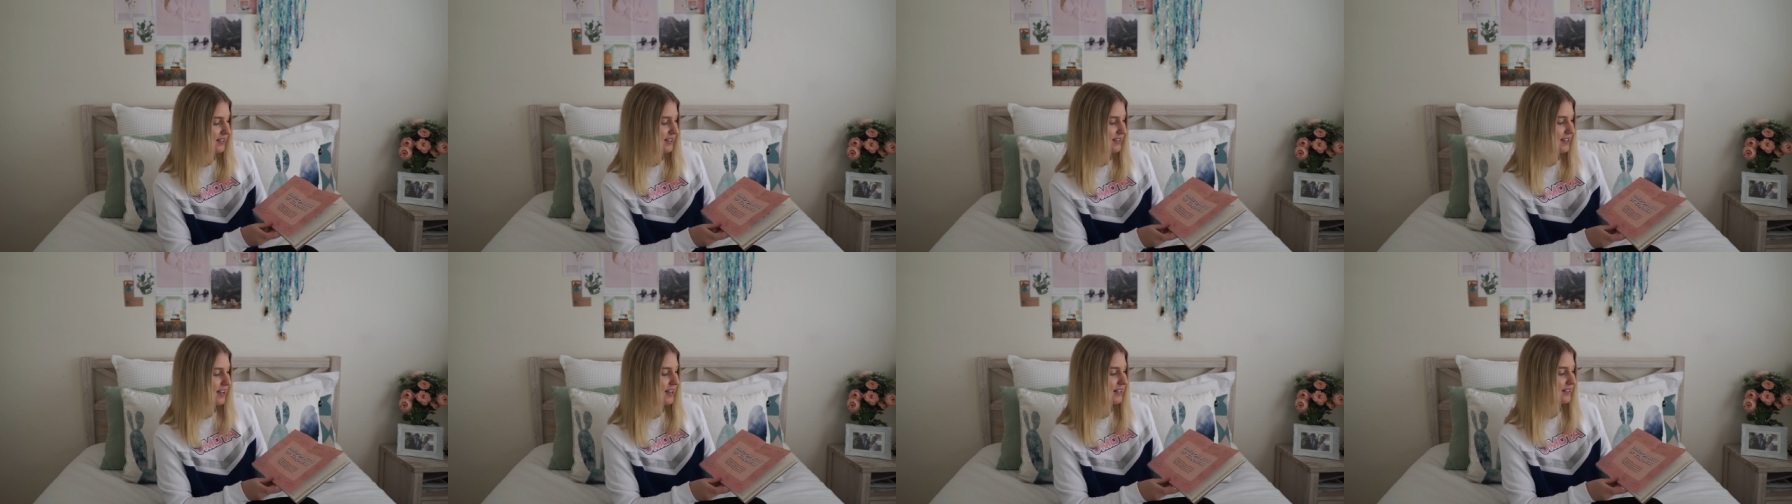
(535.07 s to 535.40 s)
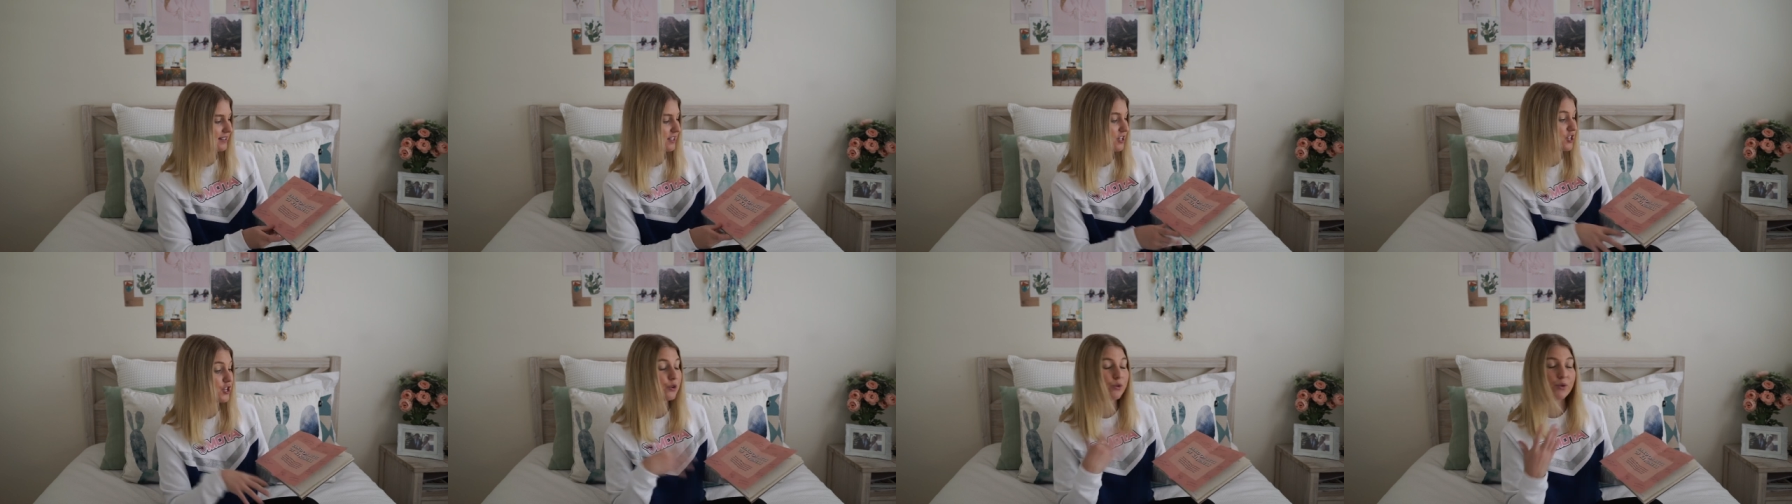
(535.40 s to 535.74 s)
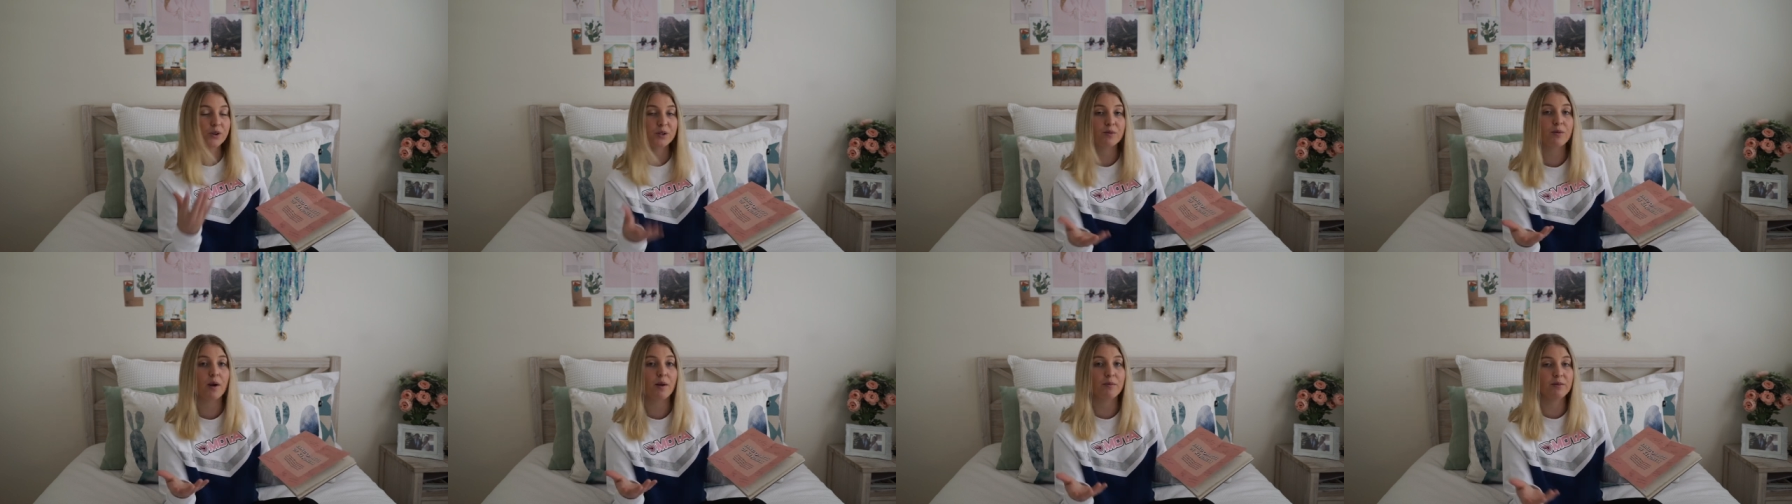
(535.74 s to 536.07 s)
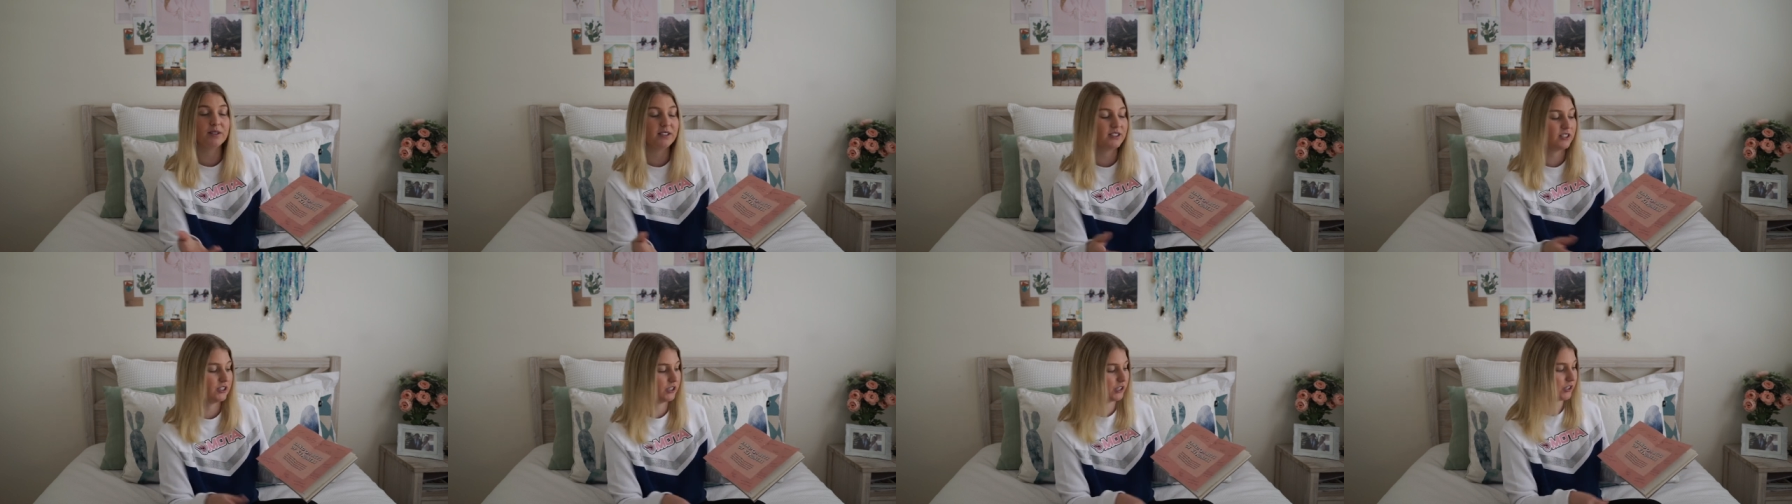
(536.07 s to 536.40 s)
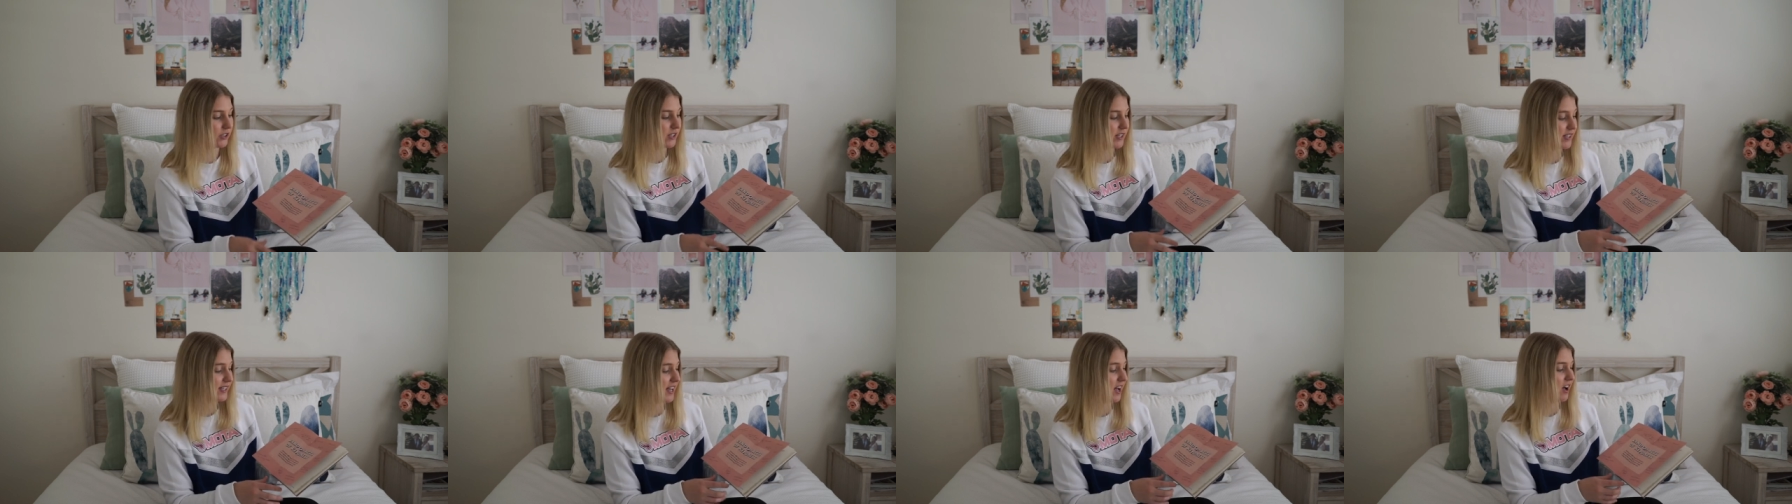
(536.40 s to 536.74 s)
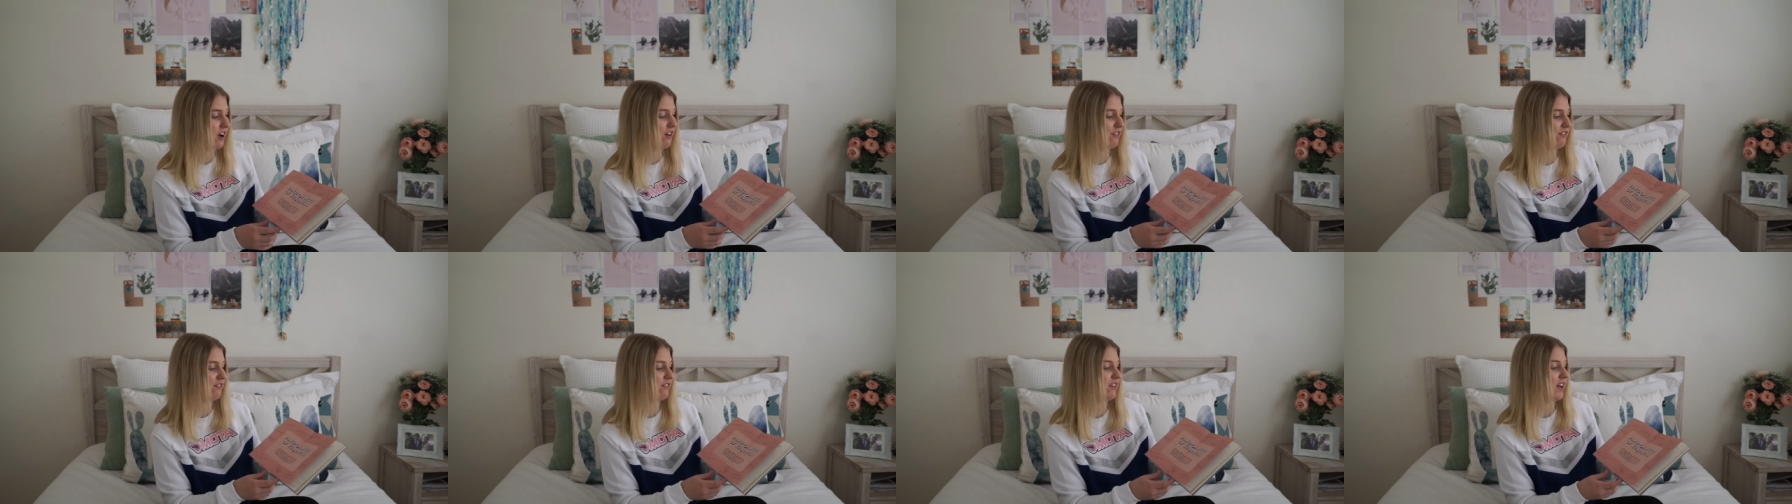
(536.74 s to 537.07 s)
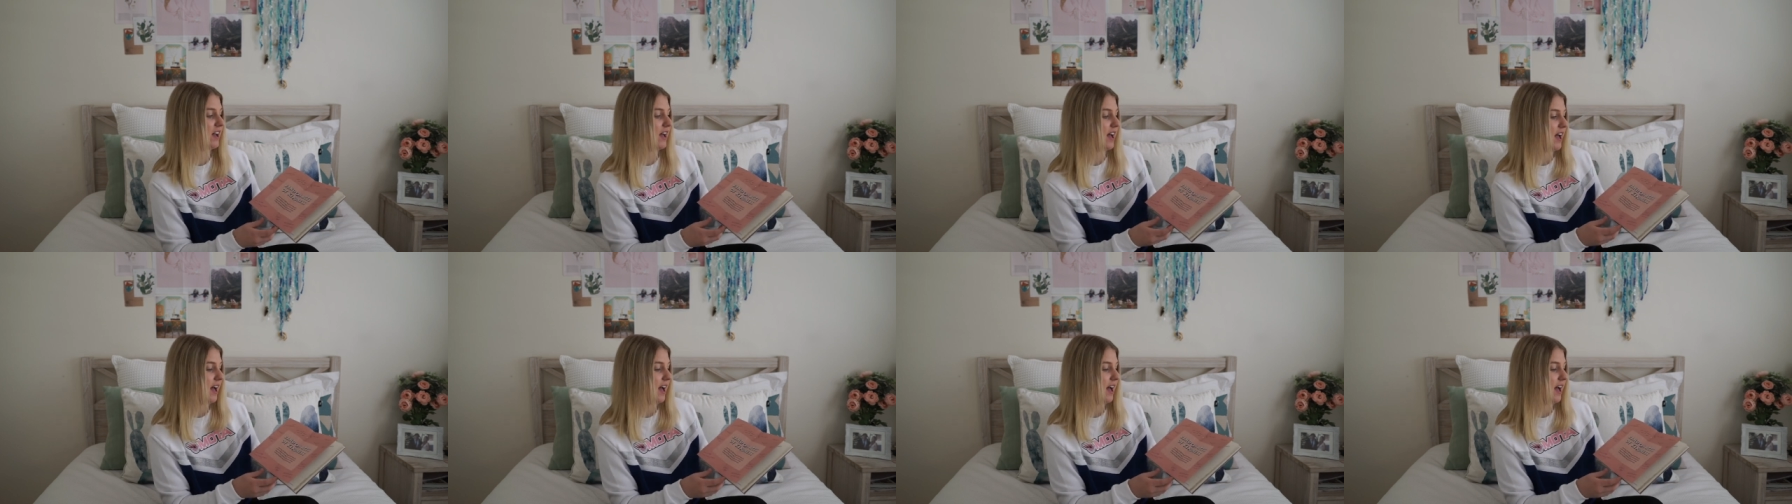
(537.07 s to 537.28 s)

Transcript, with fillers: things that you would probably do yourself.